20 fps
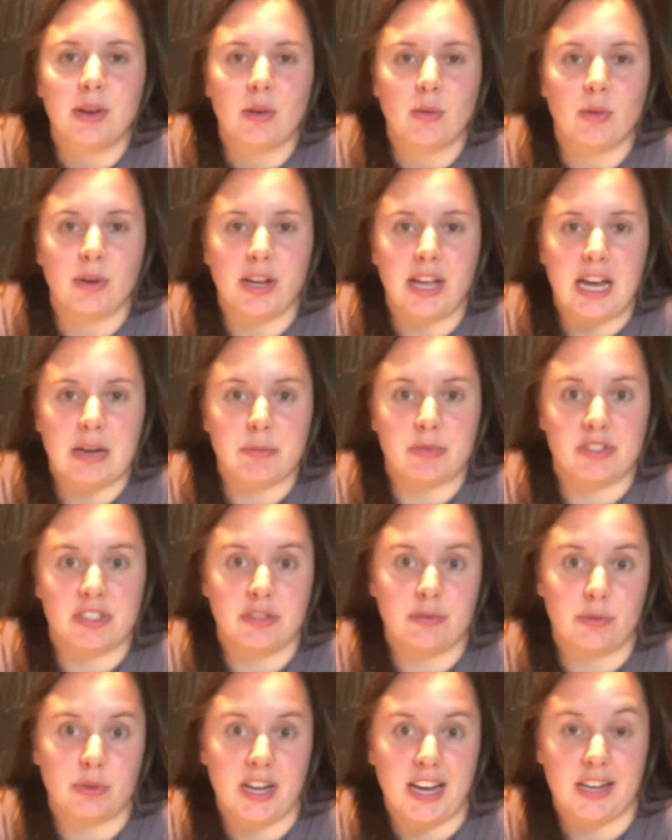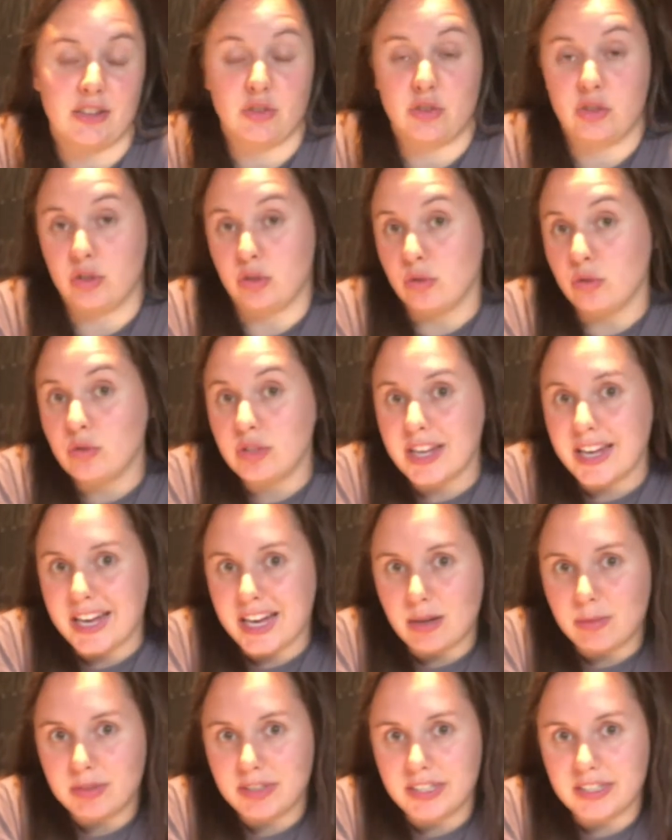what happens if we add 2
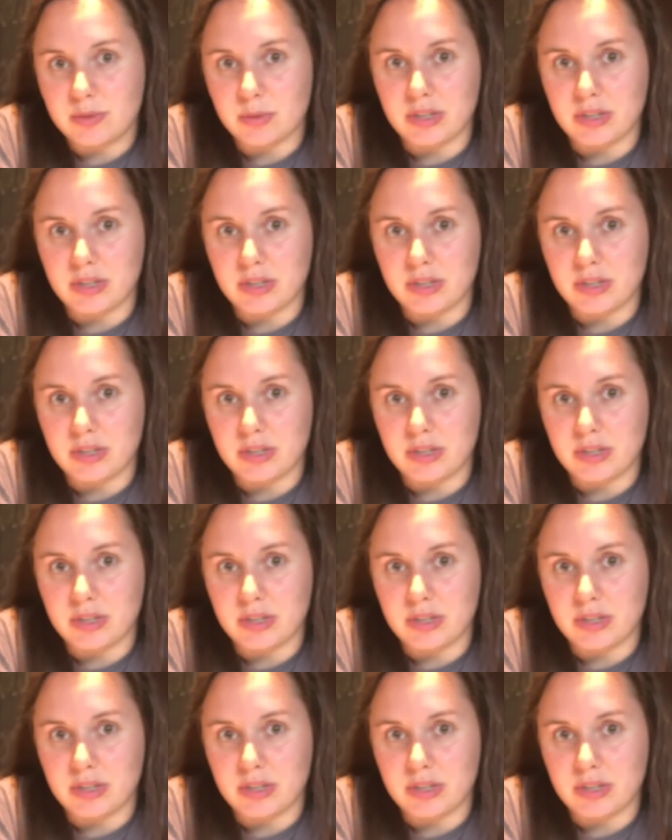tablets,